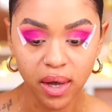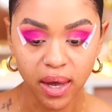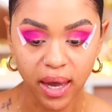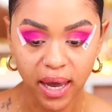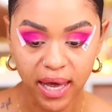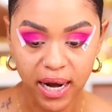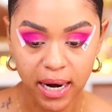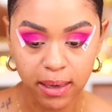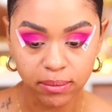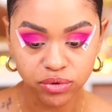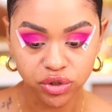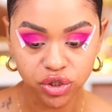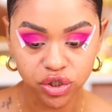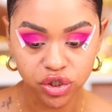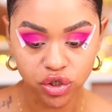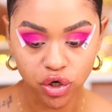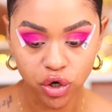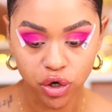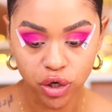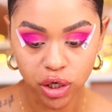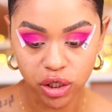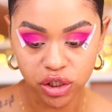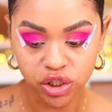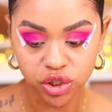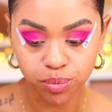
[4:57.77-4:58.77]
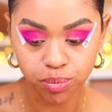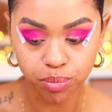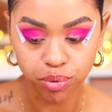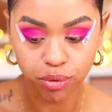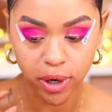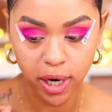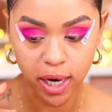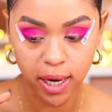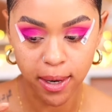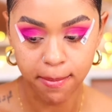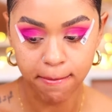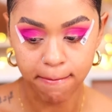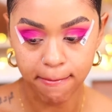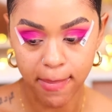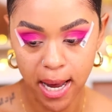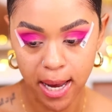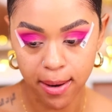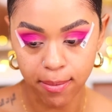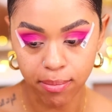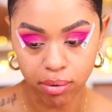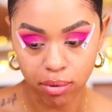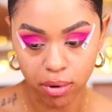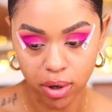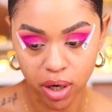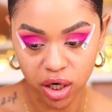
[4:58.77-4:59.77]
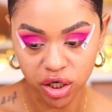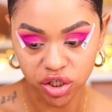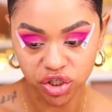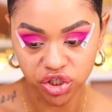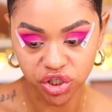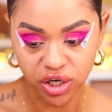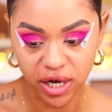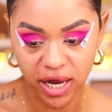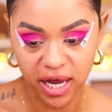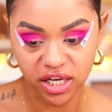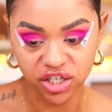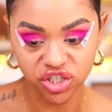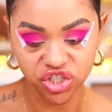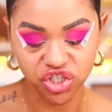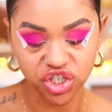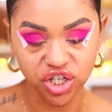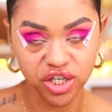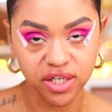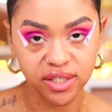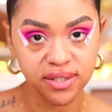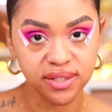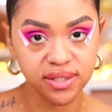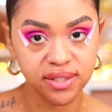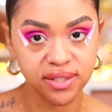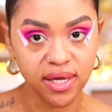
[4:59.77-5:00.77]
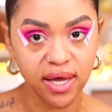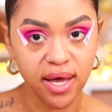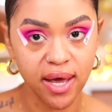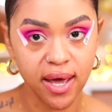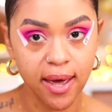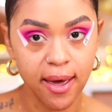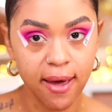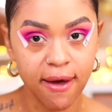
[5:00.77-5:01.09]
and I'm just gonna spray my brush and just